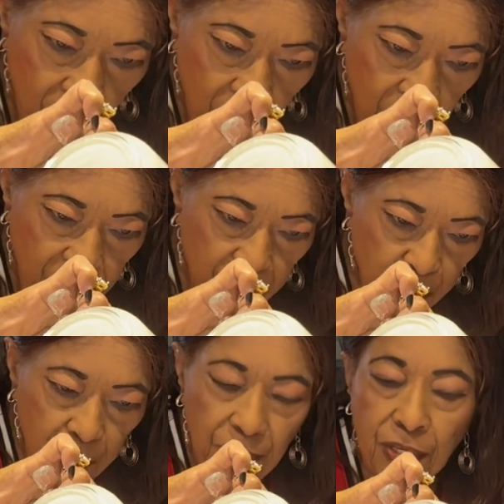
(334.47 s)
And if you
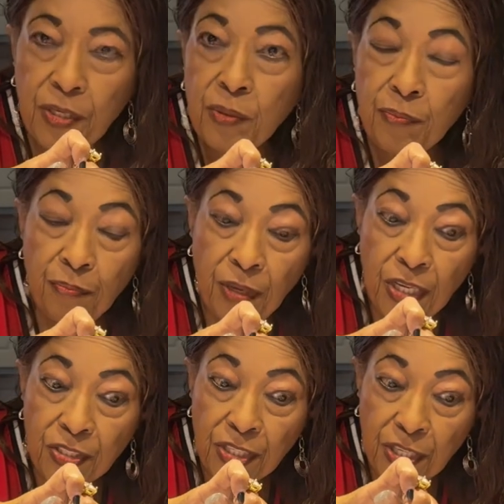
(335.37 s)
put it in your
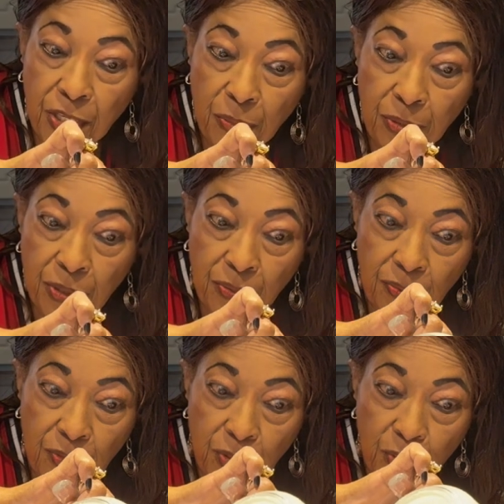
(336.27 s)
measuring cup, it'll
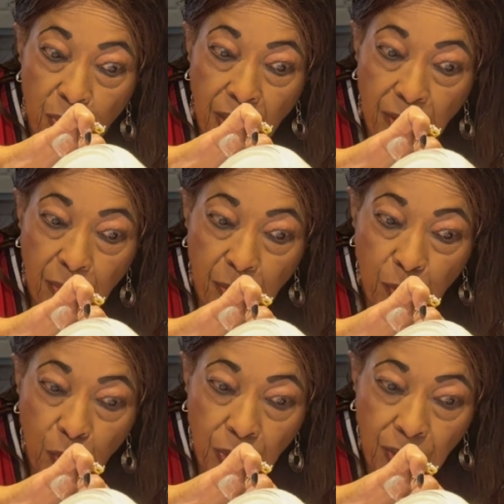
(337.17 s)
do better by
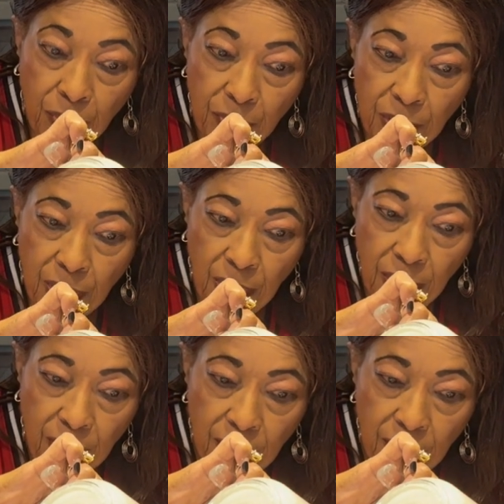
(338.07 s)
pouring it on your cake.